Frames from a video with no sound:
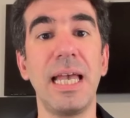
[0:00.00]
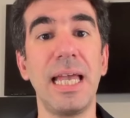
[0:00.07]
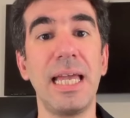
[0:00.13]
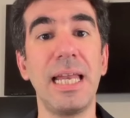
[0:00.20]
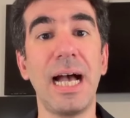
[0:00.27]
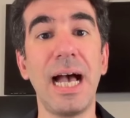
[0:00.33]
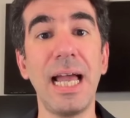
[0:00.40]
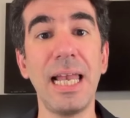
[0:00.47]

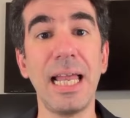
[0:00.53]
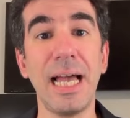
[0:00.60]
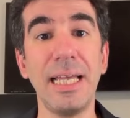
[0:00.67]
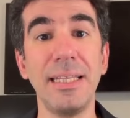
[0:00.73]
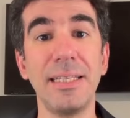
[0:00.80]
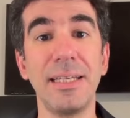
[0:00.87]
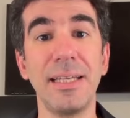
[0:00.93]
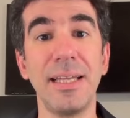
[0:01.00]
In
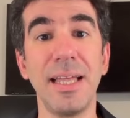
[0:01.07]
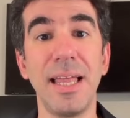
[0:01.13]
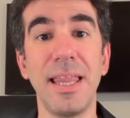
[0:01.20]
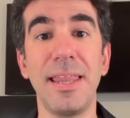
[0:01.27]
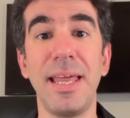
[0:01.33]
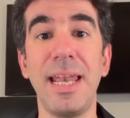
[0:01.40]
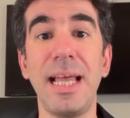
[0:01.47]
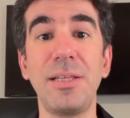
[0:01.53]

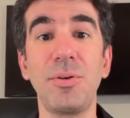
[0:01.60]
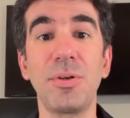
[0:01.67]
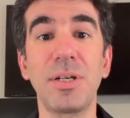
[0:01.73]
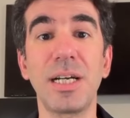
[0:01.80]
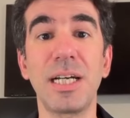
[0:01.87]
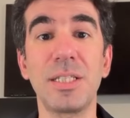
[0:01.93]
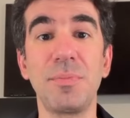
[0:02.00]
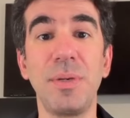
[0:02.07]
Highlight, the network
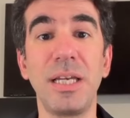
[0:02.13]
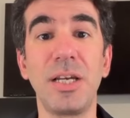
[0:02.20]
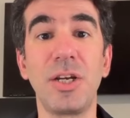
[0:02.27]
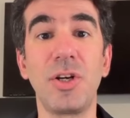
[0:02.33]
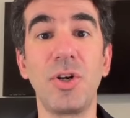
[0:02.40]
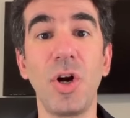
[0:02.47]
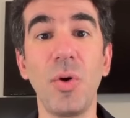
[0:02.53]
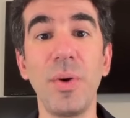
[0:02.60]
has been
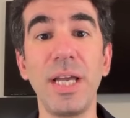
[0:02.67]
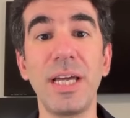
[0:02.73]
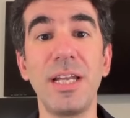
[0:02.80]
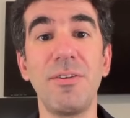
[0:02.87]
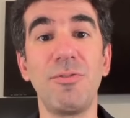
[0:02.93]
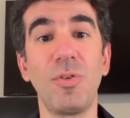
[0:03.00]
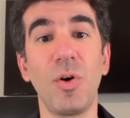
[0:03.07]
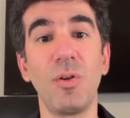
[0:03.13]
growing and
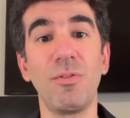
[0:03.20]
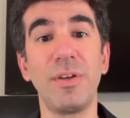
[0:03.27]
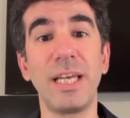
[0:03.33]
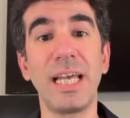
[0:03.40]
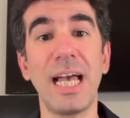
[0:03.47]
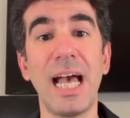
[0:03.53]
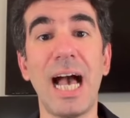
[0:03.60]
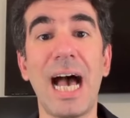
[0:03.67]

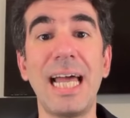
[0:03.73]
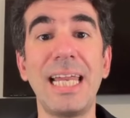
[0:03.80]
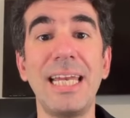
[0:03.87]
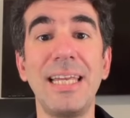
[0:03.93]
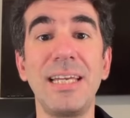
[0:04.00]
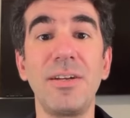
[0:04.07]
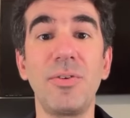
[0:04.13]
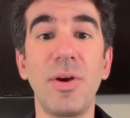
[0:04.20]
evolving at an
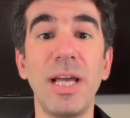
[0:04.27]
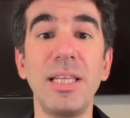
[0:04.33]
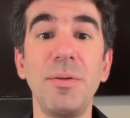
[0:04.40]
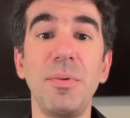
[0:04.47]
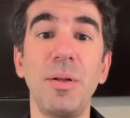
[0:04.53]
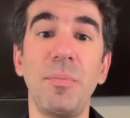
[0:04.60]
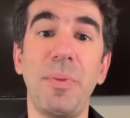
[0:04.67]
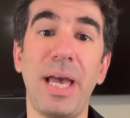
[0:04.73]

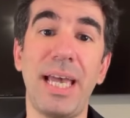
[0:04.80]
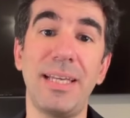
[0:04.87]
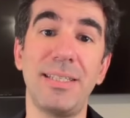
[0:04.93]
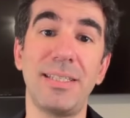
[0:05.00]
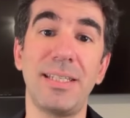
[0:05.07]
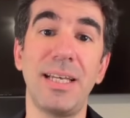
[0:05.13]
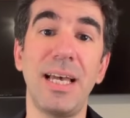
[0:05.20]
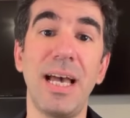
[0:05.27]
incredible
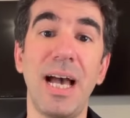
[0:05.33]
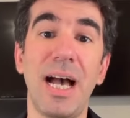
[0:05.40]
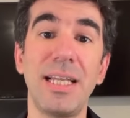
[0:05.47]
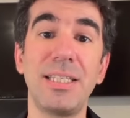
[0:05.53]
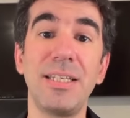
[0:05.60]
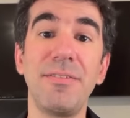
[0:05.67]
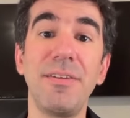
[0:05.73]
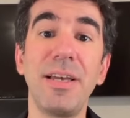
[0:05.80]
pace,
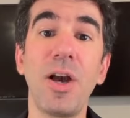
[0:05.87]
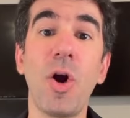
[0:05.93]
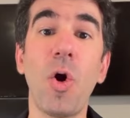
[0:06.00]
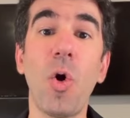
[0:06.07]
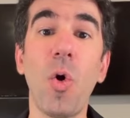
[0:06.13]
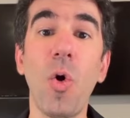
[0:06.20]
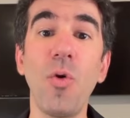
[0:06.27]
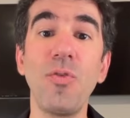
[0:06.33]
achieving
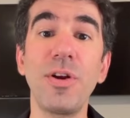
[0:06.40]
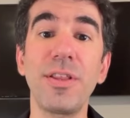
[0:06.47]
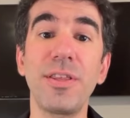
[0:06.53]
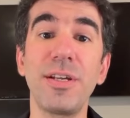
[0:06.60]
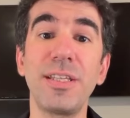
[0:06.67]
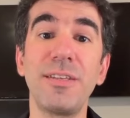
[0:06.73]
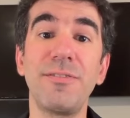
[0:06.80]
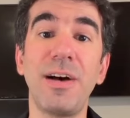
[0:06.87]
over
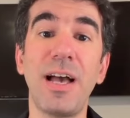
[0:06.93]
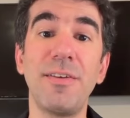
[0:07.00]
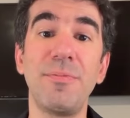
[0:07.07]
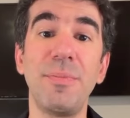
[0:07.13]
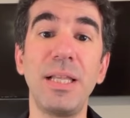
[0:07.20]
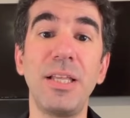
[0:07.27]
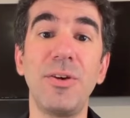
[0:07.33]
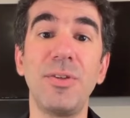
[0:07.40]
35
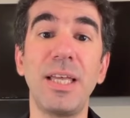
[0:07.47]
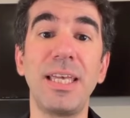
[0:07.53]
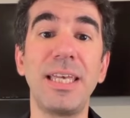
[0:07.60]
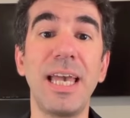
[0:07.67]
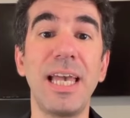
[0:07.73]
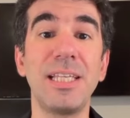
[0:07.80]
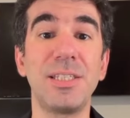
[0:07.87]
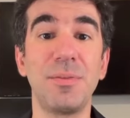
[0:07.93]
million
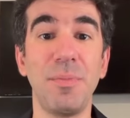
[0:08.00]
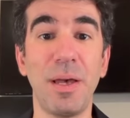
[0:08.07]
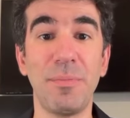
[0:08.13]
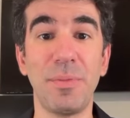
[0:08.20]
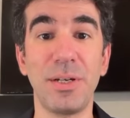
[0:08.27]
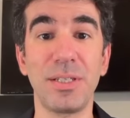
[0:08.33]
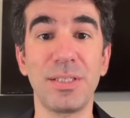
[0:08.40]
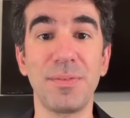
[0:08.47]
engaged
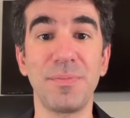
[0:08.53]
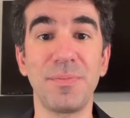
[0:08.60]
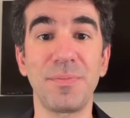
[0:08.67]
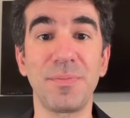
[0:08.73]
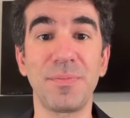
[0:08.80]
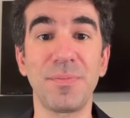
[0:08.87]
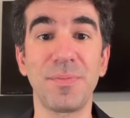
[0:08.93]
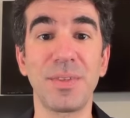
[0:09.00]
members,
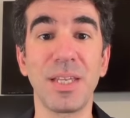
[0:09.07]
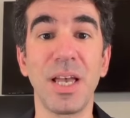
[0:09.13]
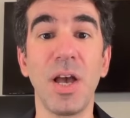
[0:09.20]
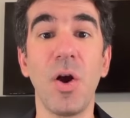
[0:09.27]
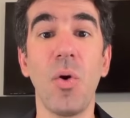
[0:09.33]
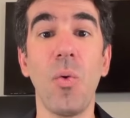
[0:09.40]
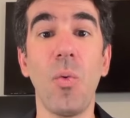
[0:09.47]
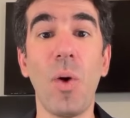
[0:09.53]

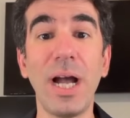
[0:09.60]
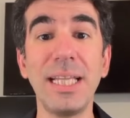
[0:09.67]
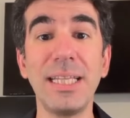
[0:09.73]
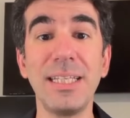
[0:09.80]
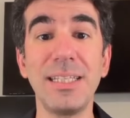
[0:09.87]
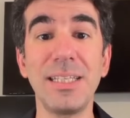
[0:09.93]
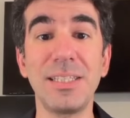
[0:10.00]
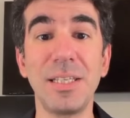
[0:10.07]

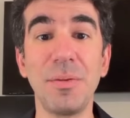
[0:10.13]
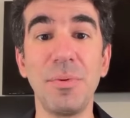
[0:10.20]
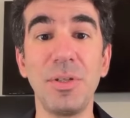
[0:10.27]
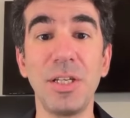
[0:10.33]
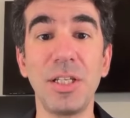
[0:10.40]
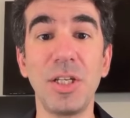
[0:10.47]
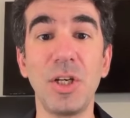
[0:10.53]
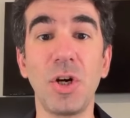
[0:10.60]
widely
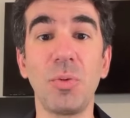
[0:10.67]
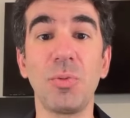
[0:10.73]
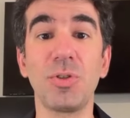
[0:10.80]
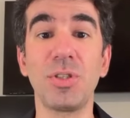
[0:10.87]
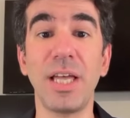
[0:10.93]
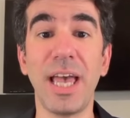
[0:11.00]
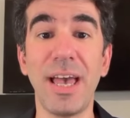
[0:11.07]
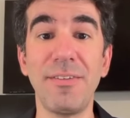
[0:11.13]
distributed in
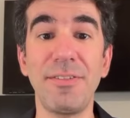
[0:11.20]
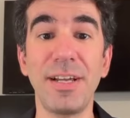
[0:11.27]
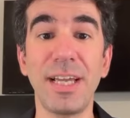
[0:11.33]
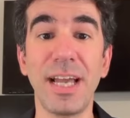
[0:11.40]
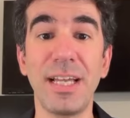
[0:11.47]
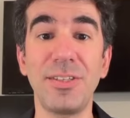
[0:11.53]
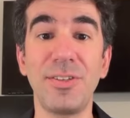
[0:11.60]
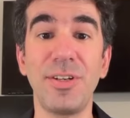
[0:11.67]
almost every
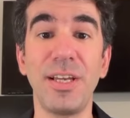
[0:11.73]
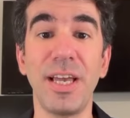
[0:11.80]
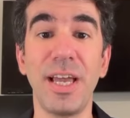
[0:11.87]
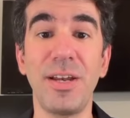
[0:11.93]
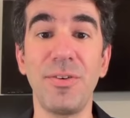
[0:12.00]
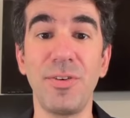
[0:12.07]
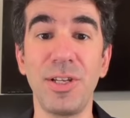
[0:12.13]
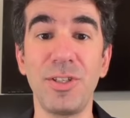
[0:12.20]
country
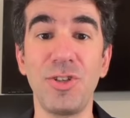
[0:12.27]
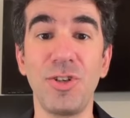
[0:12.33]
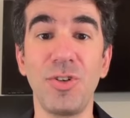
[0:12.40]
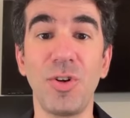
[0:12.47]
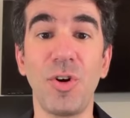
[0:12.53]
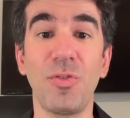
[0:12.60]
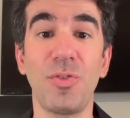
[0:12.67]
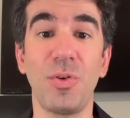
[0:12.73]
and
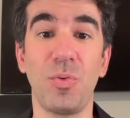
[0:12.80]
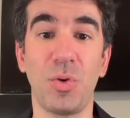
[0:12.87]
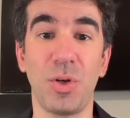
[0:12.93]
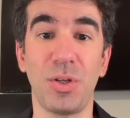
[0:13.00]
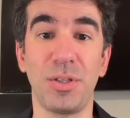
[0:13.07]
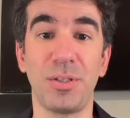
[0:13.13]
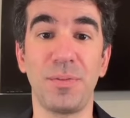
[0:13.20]
region of the world.